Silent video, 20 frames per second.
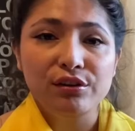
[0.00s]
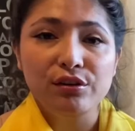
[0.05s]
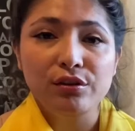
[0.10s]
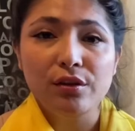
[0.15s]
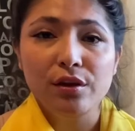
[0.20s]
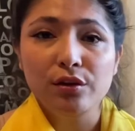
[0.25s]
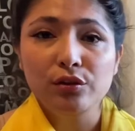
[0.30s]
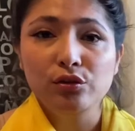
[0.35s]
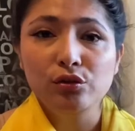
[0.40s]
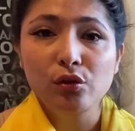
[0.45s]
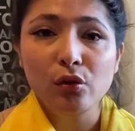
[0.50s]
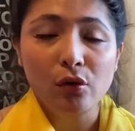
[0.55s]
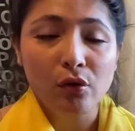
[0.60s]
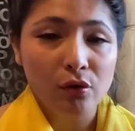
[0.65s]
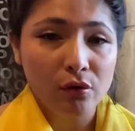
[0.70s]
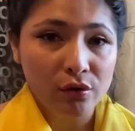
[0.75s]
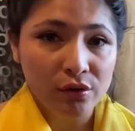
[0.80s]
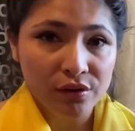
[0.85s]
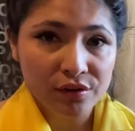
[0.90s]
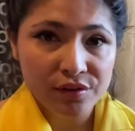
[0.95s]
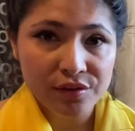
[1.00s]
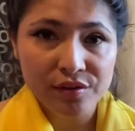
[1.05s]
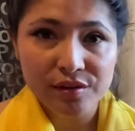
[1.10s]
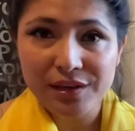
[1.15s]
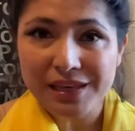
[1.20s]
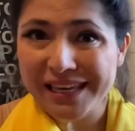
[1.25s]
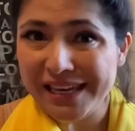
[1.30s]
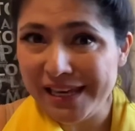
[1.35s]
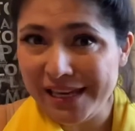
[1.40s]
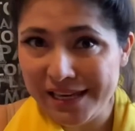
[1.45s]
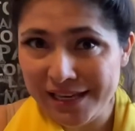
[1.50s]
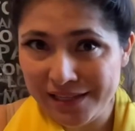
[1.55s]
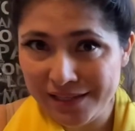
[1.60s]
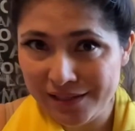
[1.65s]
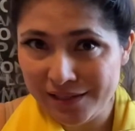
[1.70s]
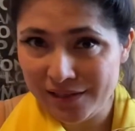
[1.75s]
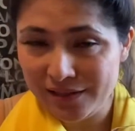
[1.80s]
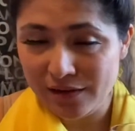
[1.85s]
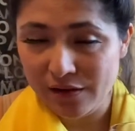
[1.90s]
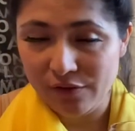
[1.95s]
the
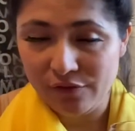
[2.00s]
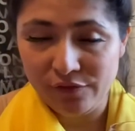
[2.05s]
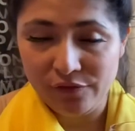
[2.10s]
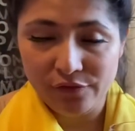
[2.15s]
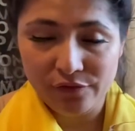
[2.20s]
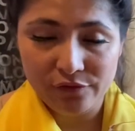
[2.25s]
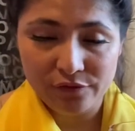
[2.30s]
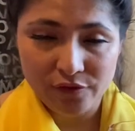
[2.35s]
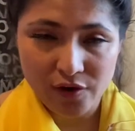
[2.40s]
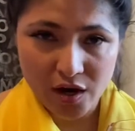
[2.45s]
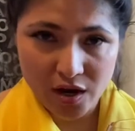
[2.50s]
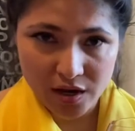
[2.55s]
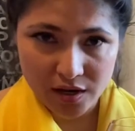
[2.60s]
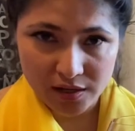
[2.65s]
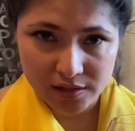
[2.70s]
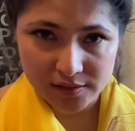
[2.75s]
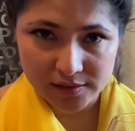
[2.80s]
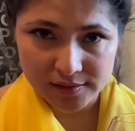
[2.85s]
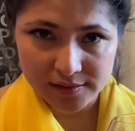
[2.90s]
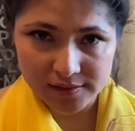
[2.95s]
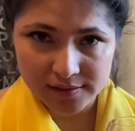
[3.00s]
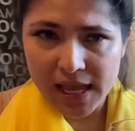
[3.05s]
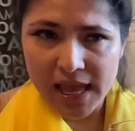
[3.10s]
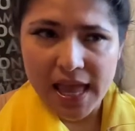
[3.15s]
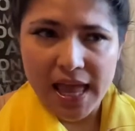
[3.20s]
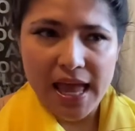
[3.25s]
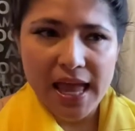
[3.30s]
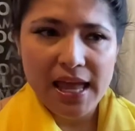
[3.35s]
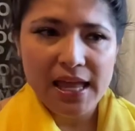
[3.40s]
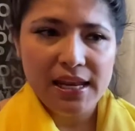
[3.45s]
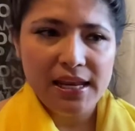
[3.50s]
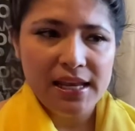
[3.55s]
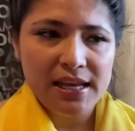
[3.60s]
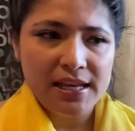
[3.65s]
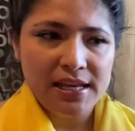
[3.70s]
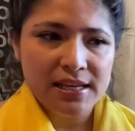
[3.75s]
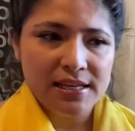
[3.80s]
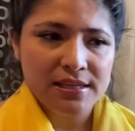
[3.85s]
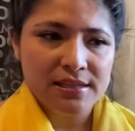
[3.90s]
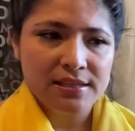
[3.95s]
northeast of France and
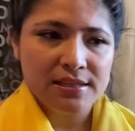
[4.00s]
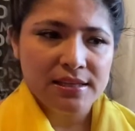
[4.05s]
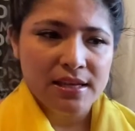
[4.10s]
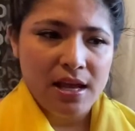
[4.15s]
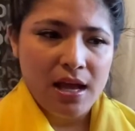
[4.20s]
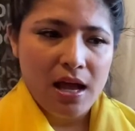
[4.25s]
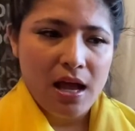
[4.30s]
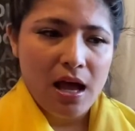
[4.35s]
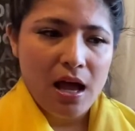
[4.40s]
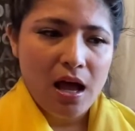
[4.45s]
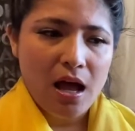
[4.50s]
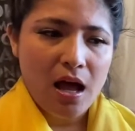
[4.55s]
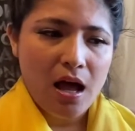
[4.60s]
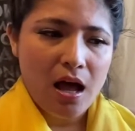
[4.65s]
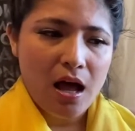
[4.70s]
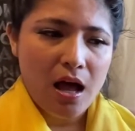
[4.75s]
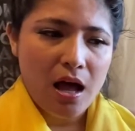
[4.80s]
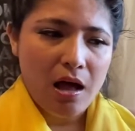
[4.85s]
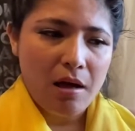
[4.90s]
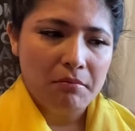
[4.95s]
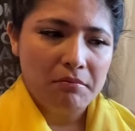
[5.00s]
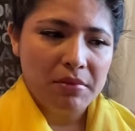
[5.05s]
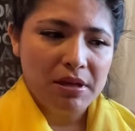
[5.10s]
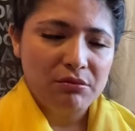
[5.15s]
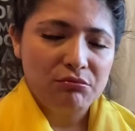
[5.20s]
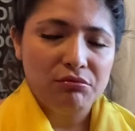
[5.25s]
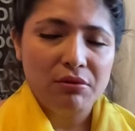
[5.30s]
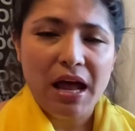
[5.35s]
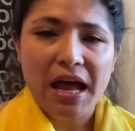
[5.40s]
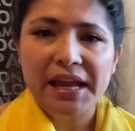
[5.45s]
is right